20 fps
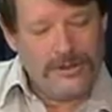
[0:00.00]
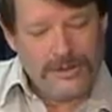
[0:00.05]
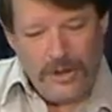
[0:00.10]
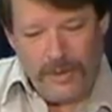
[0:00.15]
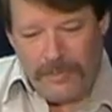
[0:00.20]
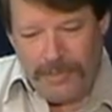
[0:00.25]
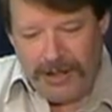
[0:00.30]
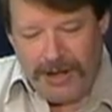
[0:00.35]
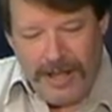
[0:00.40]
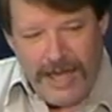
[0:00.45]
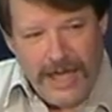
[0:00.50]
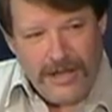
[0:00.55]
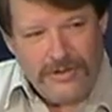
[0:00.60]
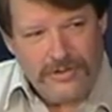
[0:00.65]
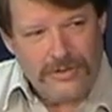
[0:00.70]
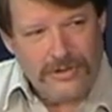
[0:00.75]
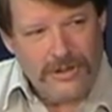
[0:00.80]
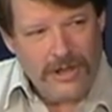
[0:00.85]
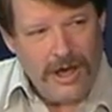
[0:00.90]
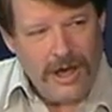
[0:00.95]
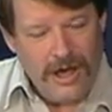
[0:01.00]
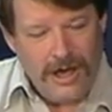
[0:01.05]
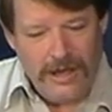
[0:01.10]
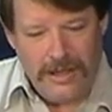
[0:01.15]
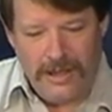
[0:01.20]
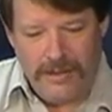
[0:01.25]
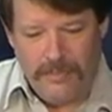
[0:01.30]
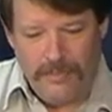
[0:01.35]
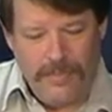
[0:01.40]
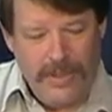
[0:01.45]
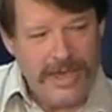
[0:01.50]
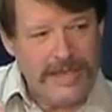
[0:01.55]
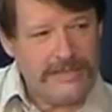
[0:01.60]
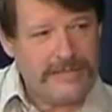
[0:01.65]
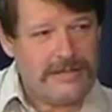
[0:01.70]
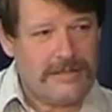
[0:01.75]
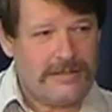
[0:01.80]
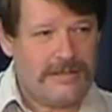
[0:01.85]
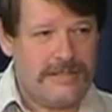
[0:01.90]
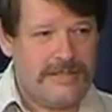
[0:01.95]
So, but natural law
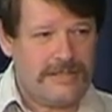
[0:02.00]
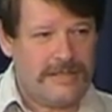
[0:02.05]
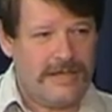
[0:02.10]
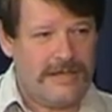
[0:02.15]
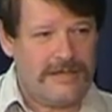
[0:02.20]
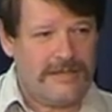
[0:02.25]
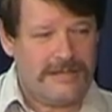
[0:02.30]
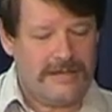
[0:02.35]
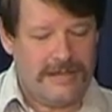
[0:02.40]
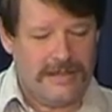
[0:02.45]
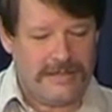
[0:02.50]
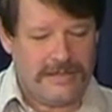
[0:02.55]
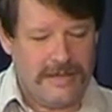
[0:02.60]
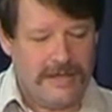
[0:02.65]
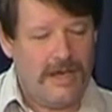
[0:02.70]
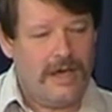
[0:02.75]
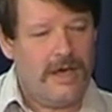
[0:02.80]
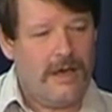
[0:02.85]
basically says this: